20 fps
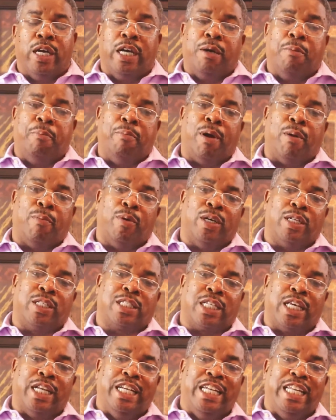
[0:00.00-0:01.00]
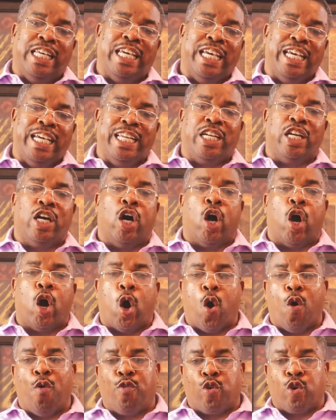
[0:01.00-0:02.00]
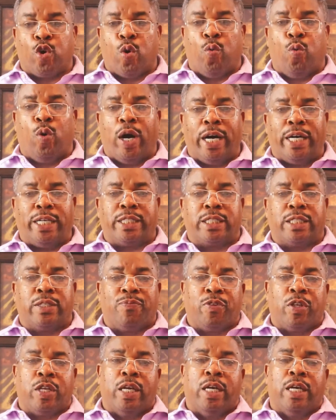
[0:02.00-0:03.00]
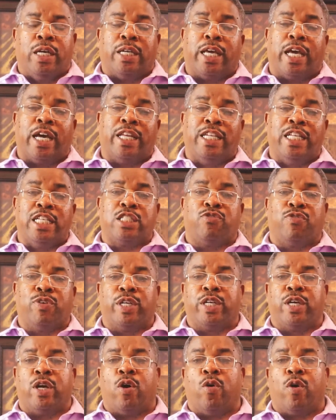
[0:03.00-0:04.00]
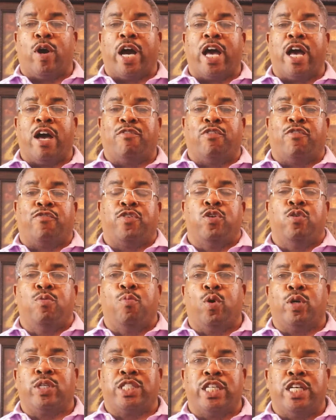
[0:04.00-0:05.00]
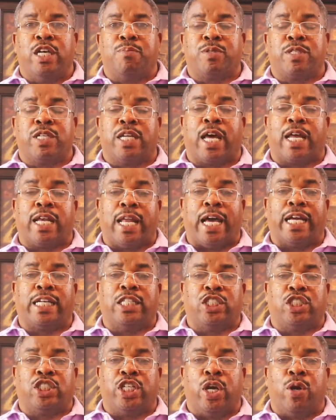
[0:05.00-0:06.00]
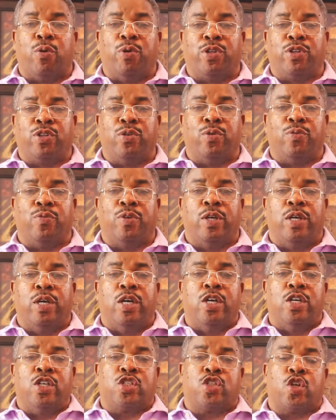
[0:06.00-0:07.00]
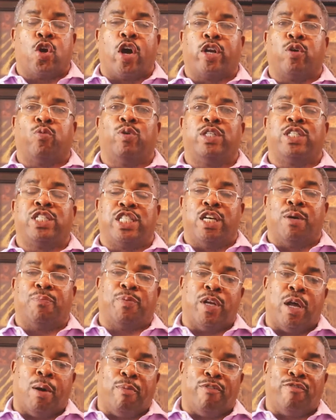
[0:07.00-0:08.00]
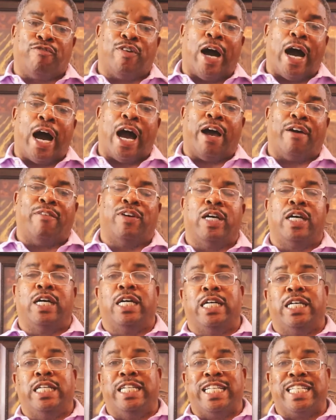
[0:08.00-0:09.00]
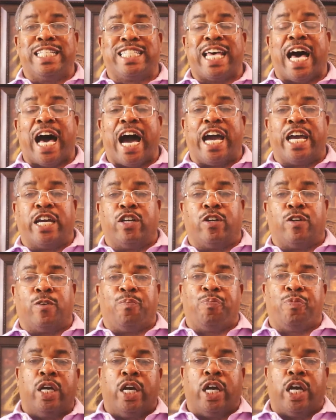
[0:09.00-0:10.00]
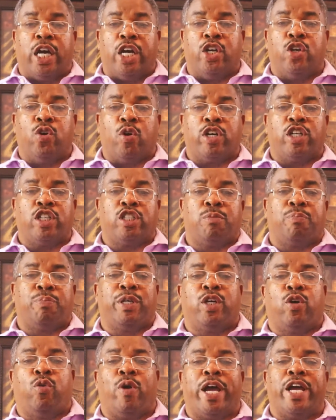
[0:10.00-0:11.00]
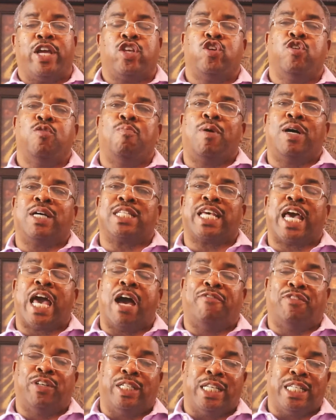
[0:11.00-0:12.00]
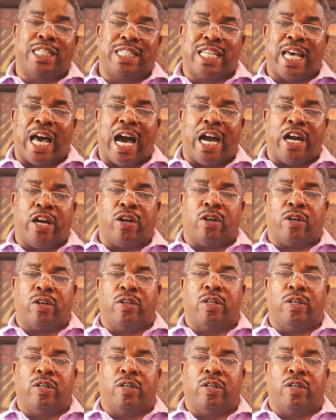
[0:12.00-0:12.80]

Remember, it's a need over a want. Now in this video, I have a few more tips that I'd like to share with you, starting with tip number 5, desire. In order to be great, you must have a desire.